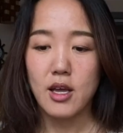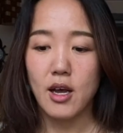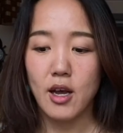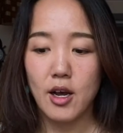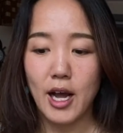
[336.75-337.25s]

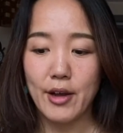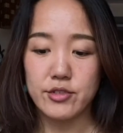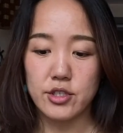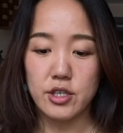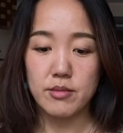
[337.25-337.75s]

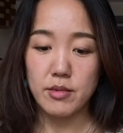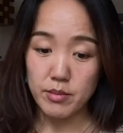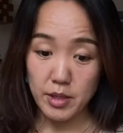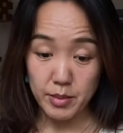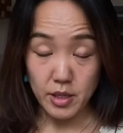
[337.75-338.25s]
After
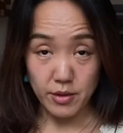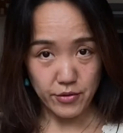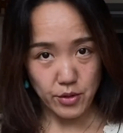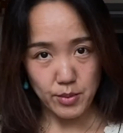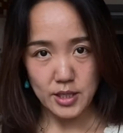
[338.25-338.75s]
maybe a
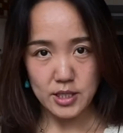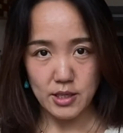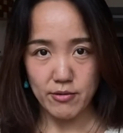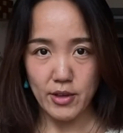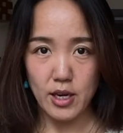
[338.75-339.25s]
few minutes
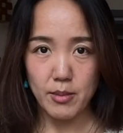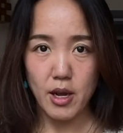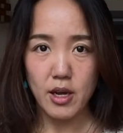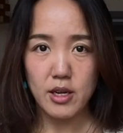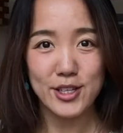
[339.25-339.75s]
of
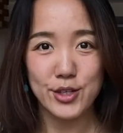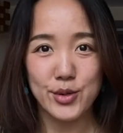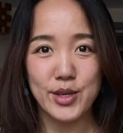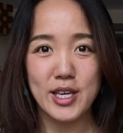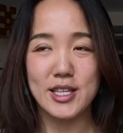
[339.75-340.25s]
Anapana, you
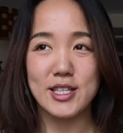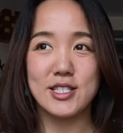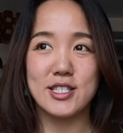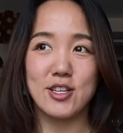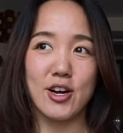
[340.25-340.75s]
can
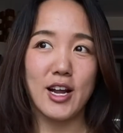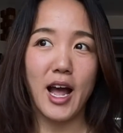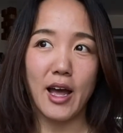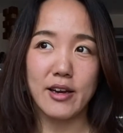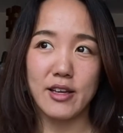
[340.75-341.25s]
start
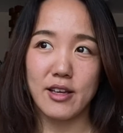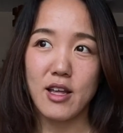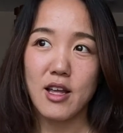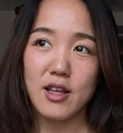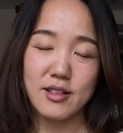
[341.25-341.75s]
adding
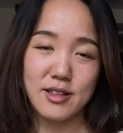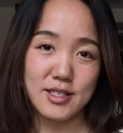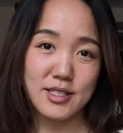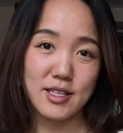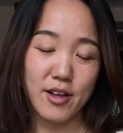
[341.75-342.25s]

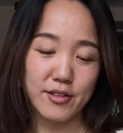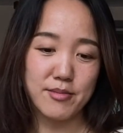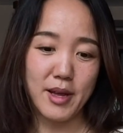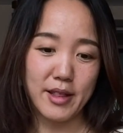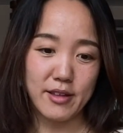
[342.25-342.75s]
this other
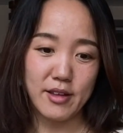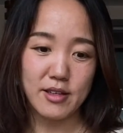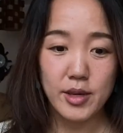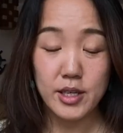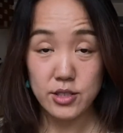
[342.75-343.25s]
method
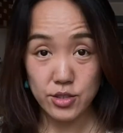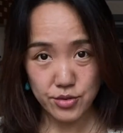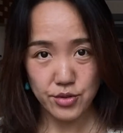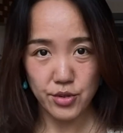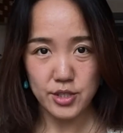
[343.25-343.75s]
into
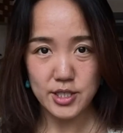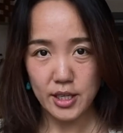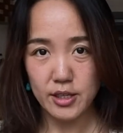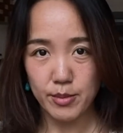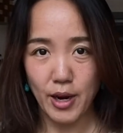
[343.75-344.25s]
your
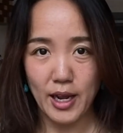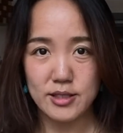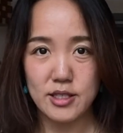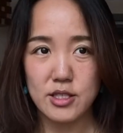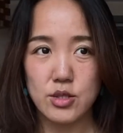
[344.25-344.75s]
daily
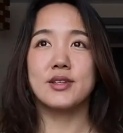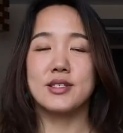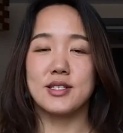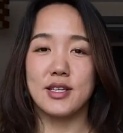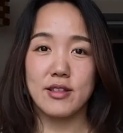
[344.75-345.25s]
practice.
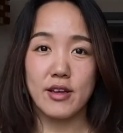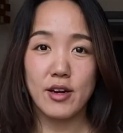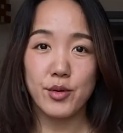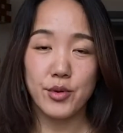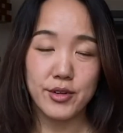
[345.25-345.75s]
Sit there
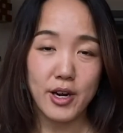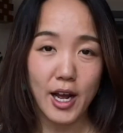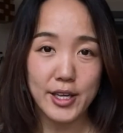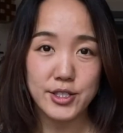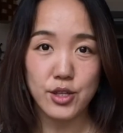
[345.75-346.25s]
with your
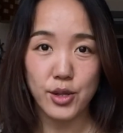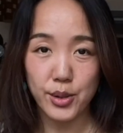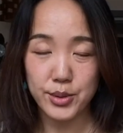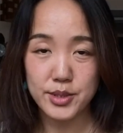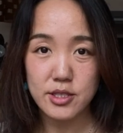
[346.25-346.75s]
eyes
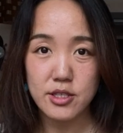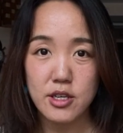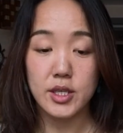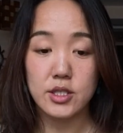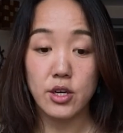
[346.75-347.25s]
closed
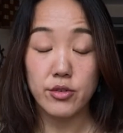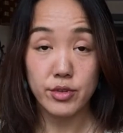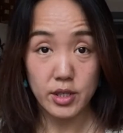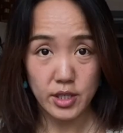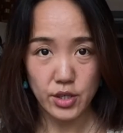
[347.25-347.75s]
and start
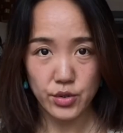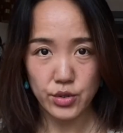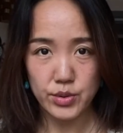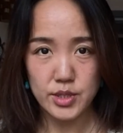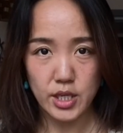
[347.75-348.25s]
really
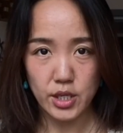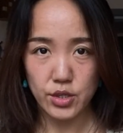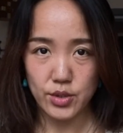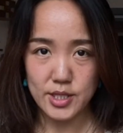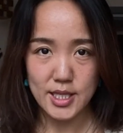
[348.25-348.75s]
using
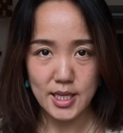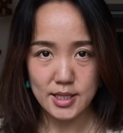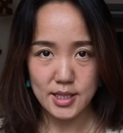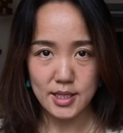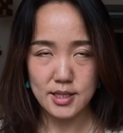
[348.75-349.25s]
your
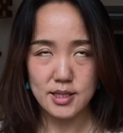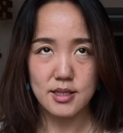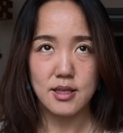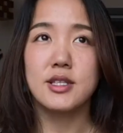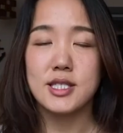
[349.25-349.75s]
senses.
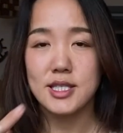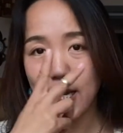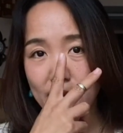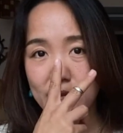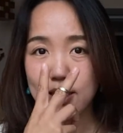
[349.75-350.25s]
The
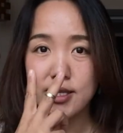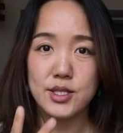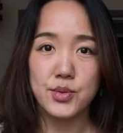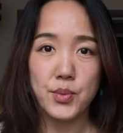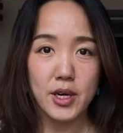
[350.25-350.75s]
sight is
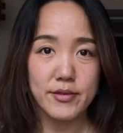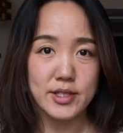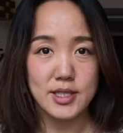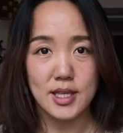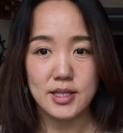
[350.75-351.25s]
one of the
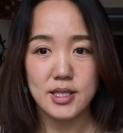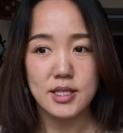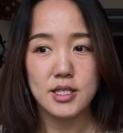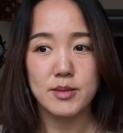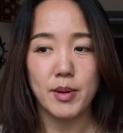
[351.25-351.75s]

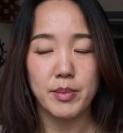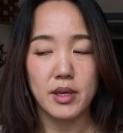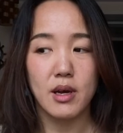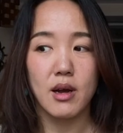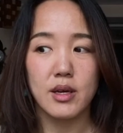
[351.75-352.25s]
senses, but
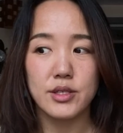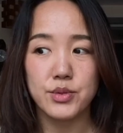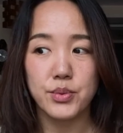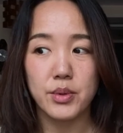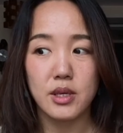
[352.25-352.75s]
because
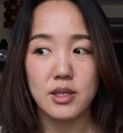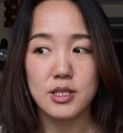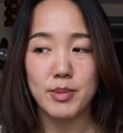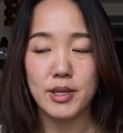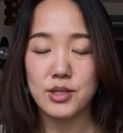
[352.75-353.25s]
we
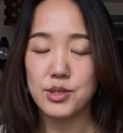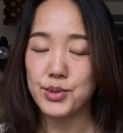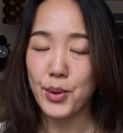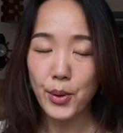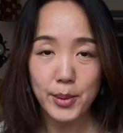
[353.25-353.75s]
spend
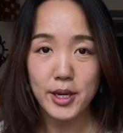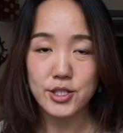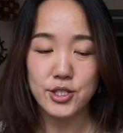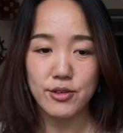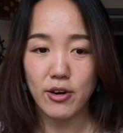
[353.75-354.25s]
so much
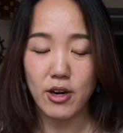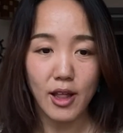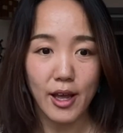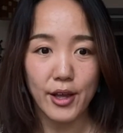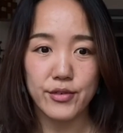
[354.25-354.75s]
of our
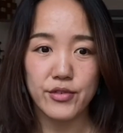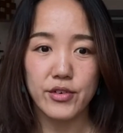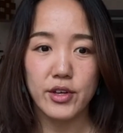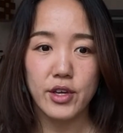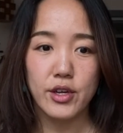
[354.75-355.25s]
life
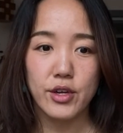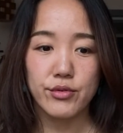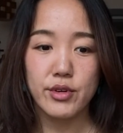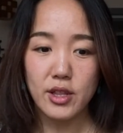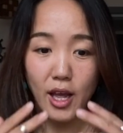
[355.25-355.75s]

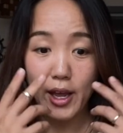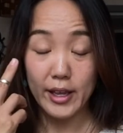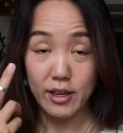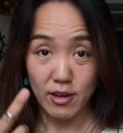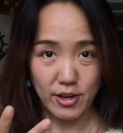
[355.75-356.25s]
relying
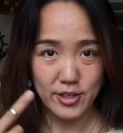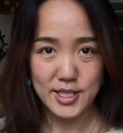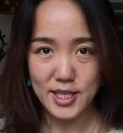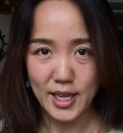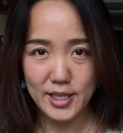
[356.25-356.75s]
on our
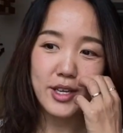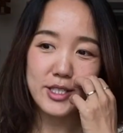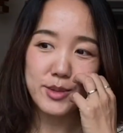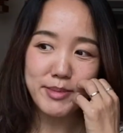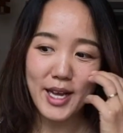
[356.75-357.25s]
sight, it's
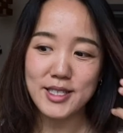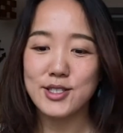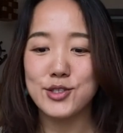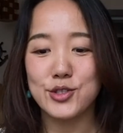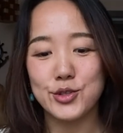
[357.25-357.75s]

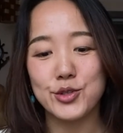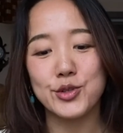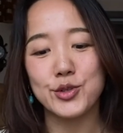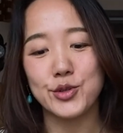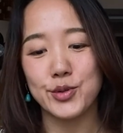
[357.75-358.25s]
best
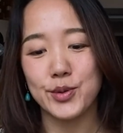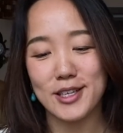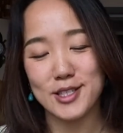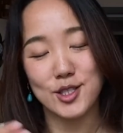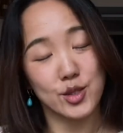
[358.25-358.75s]
to
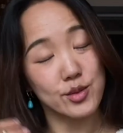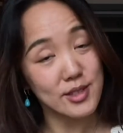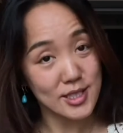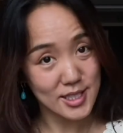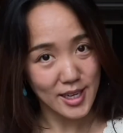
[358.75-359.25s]
exclude the
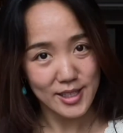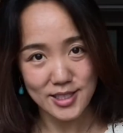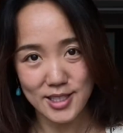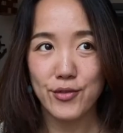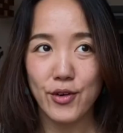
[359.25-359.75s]
sight
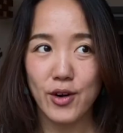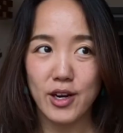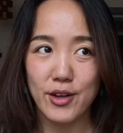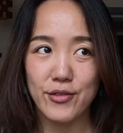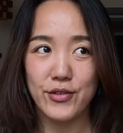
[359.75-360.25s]
for a
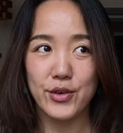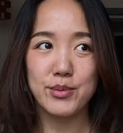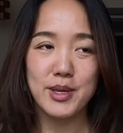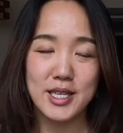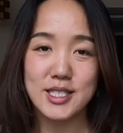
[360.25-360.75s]
few
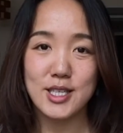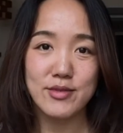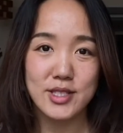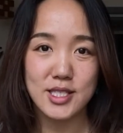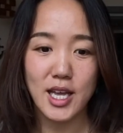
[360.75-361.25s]
minutes of the
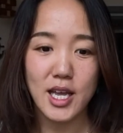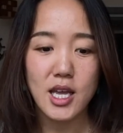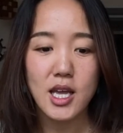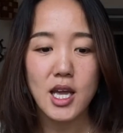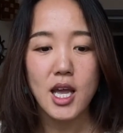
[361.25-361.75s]
day
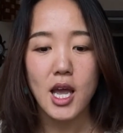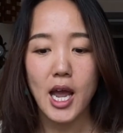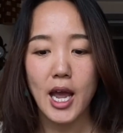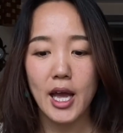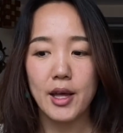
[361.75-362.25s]

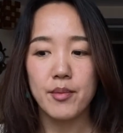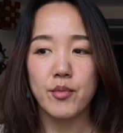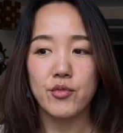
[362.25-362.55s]
and